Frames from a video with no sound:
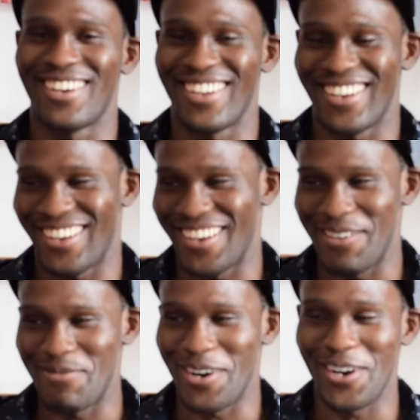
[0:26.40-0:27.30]
No,
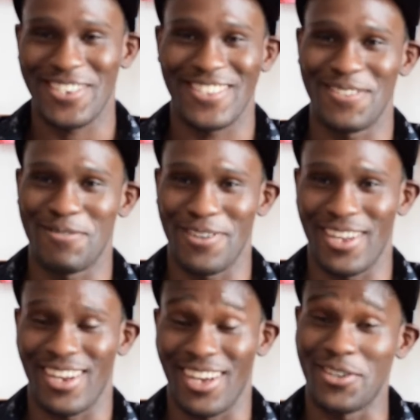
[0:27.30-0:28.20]
I'm an Arsenal fan.
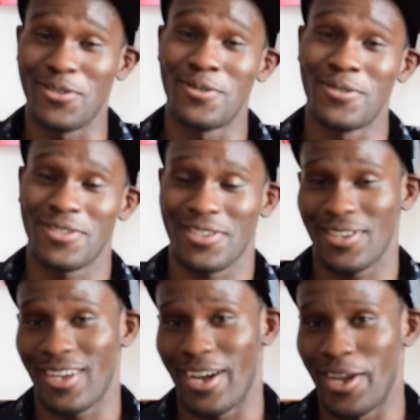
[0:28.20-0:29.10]
I do,
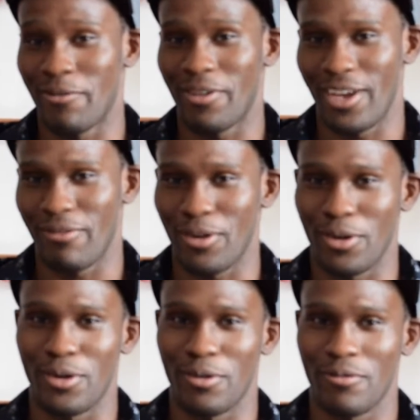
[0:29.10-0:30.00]
however, have a
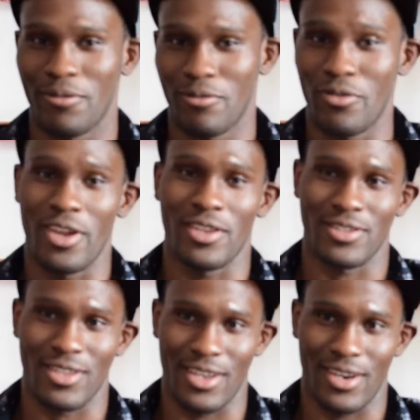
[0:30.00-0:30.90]
lot of friends
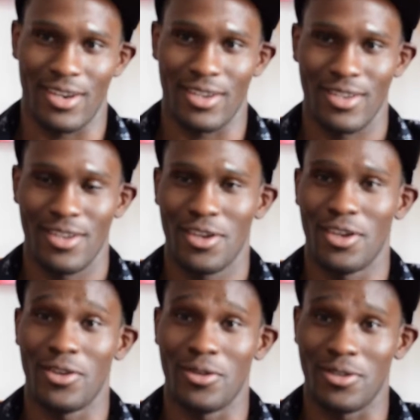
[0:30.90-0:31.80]
that are
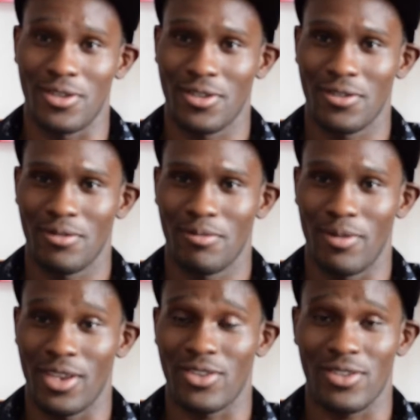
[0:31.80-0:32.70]
huge
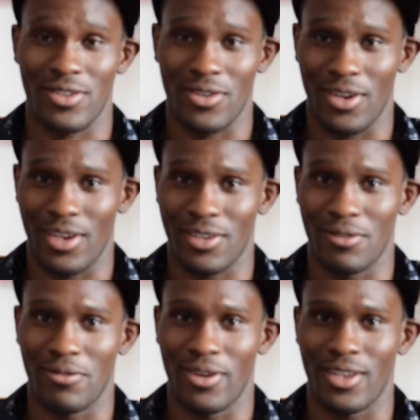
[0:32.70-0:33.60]
Manchester United
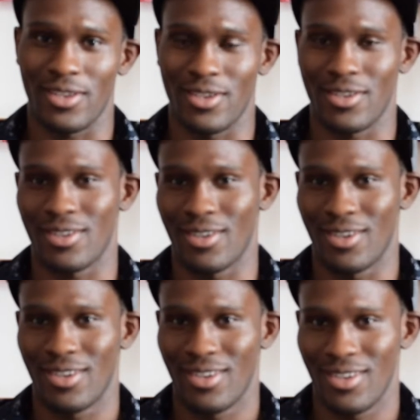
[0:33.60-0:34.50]
fans, and so
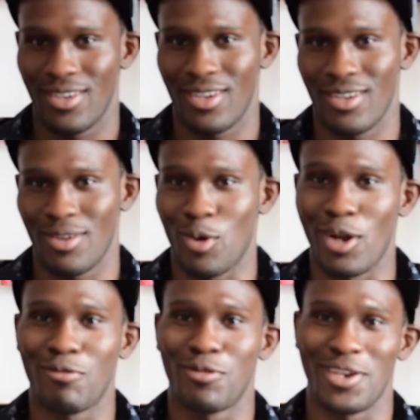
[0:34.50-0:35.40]

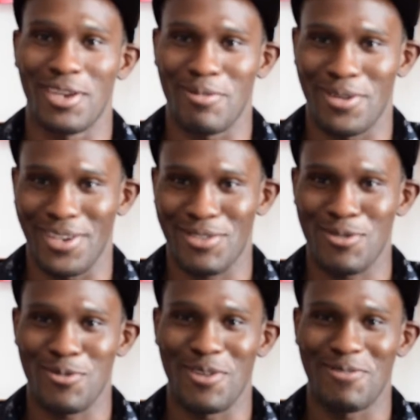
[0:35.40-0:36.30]
one for them, I
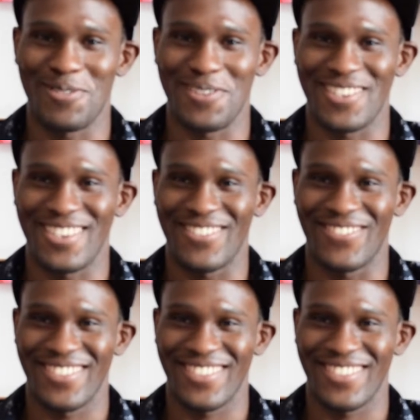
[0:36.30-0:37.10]
took one for the team.